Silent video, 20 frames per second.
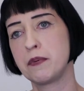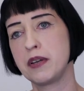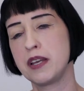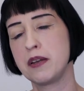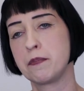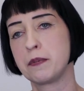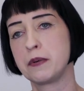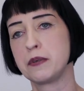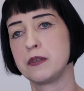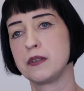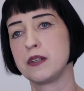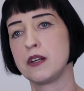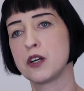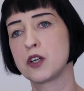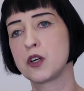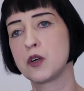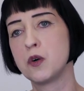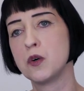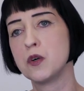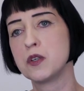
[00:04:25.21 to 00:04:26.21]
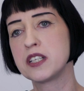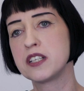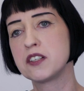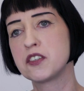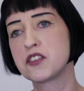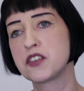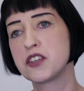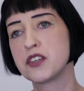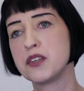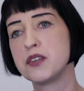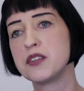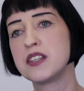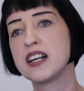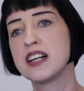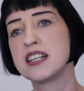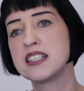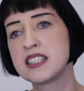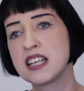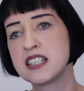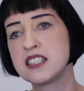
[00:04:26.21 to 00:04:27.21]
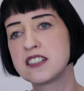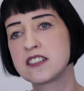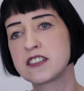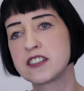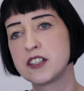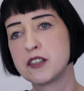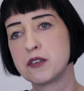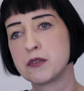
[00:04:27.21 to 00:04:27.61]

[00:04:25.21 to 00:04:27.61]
people according to the identity